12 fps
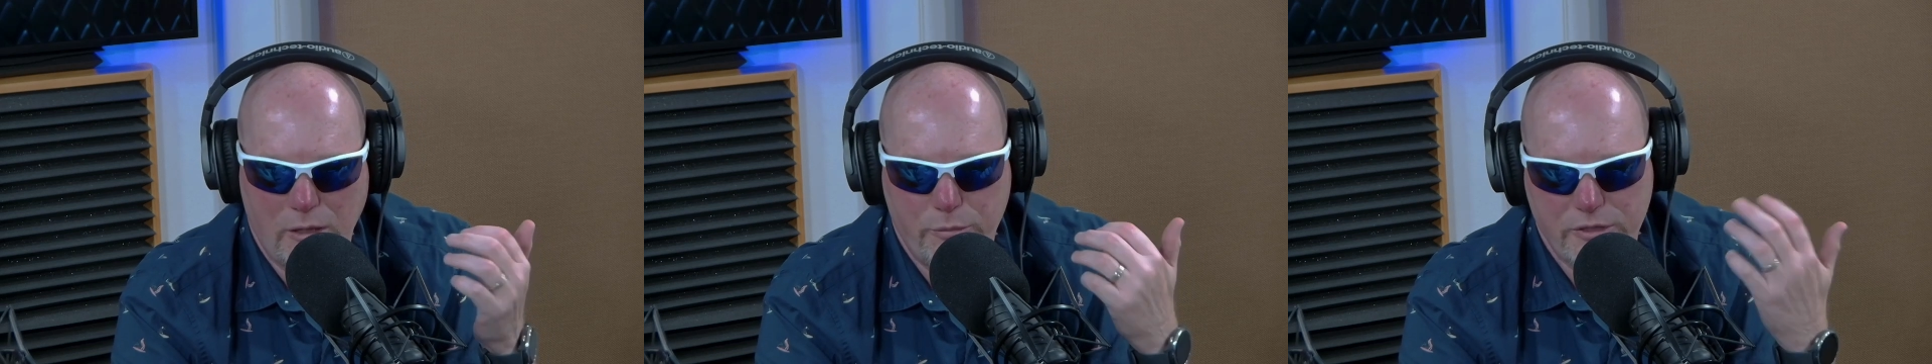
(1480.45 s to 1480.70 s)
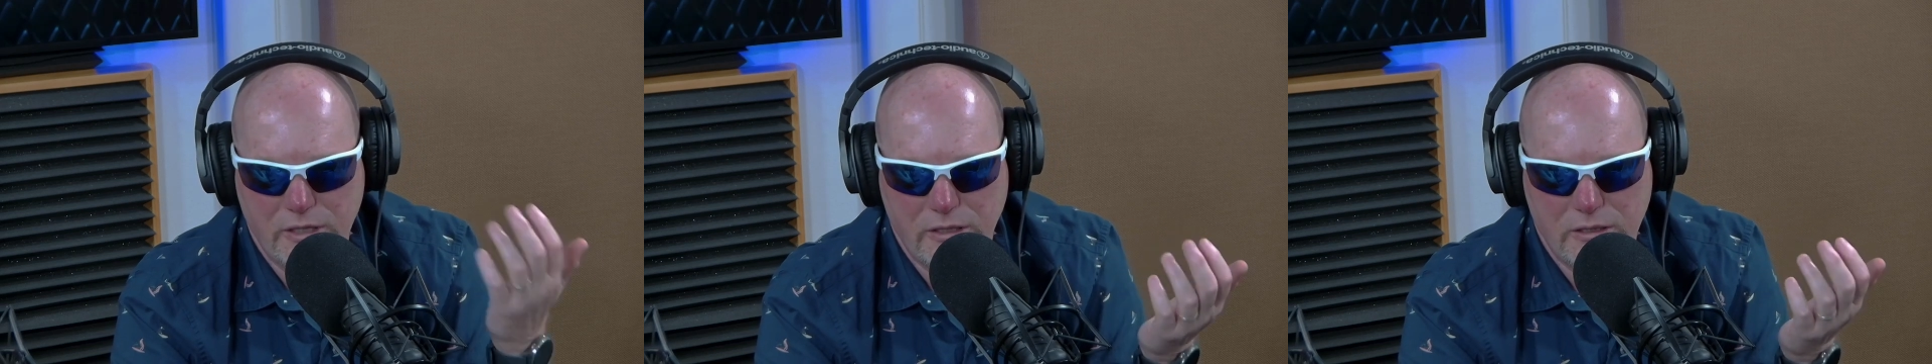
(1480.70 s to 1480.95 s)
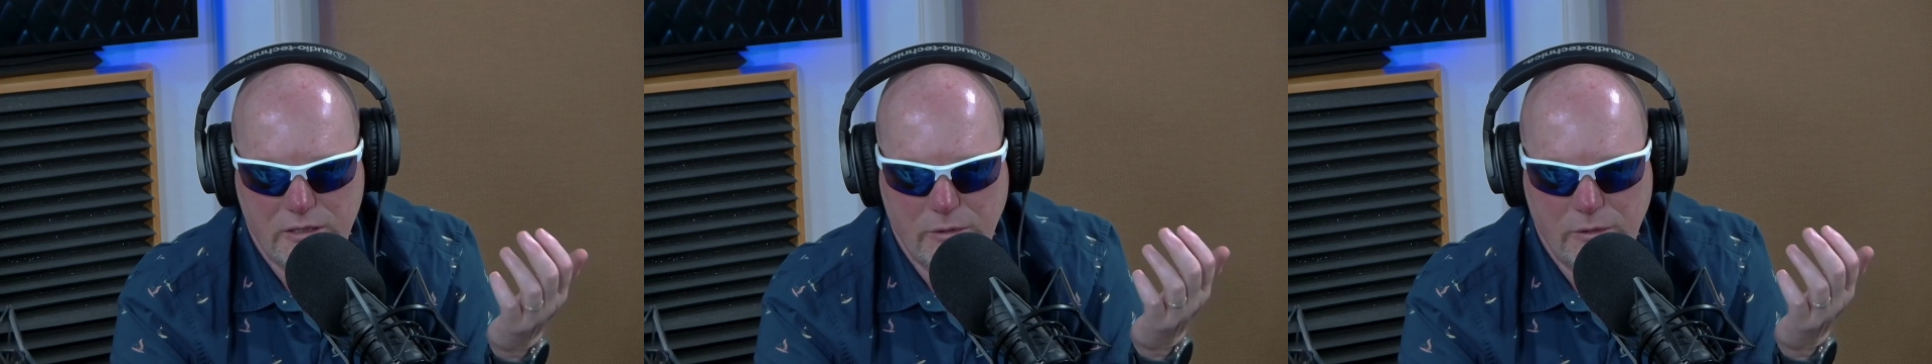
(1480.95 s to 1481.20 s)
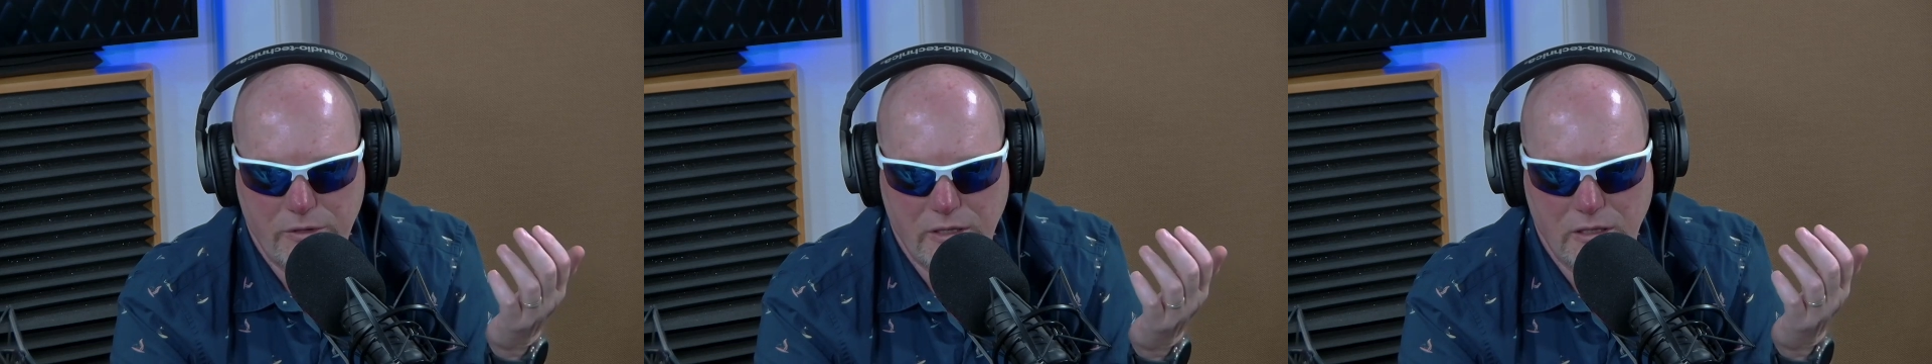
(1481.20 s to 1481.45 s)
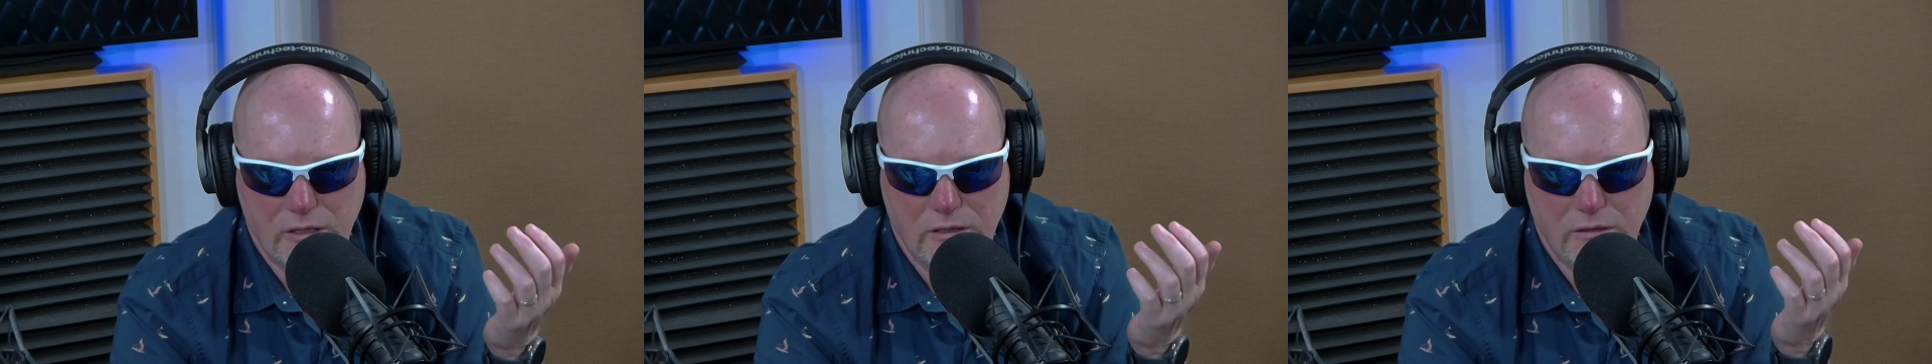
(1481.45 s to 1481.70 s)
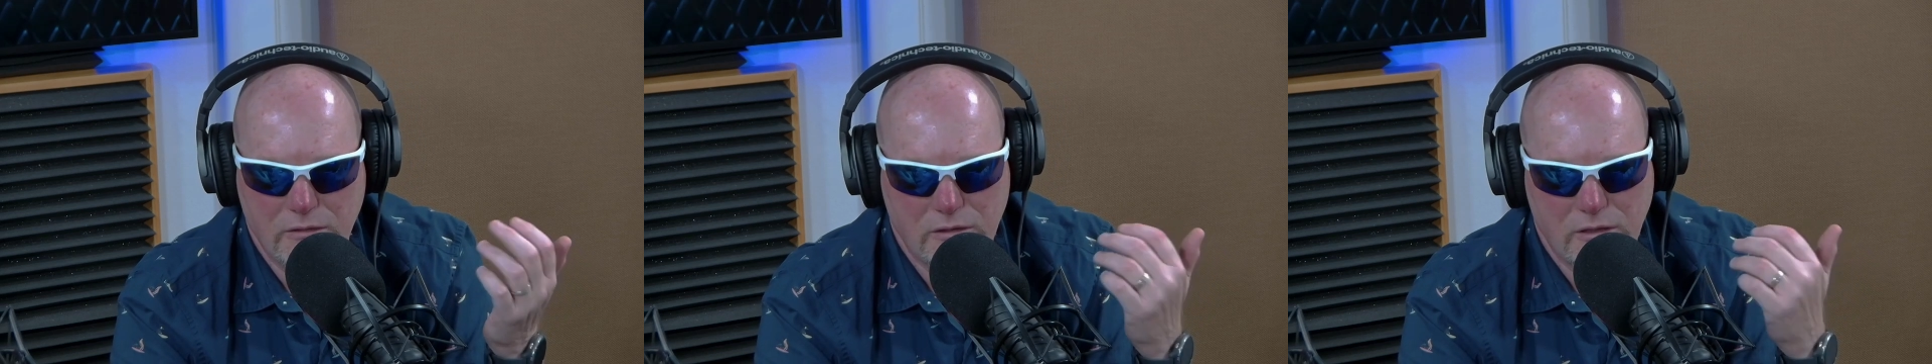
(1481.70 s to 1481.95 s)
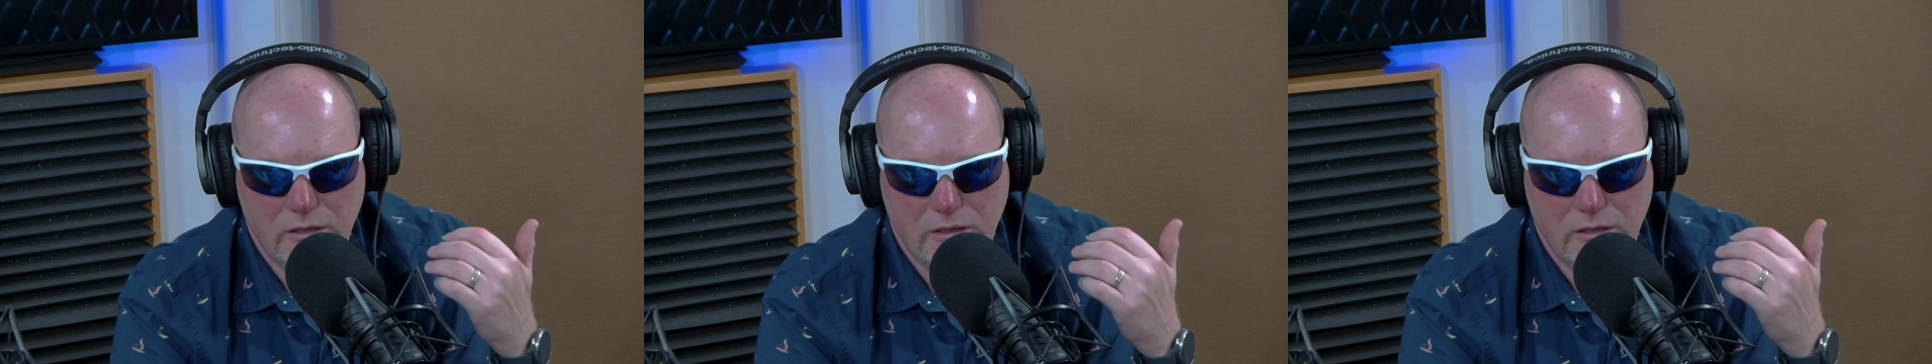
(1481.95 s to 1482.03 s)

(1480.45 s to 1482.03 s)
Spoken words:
present something and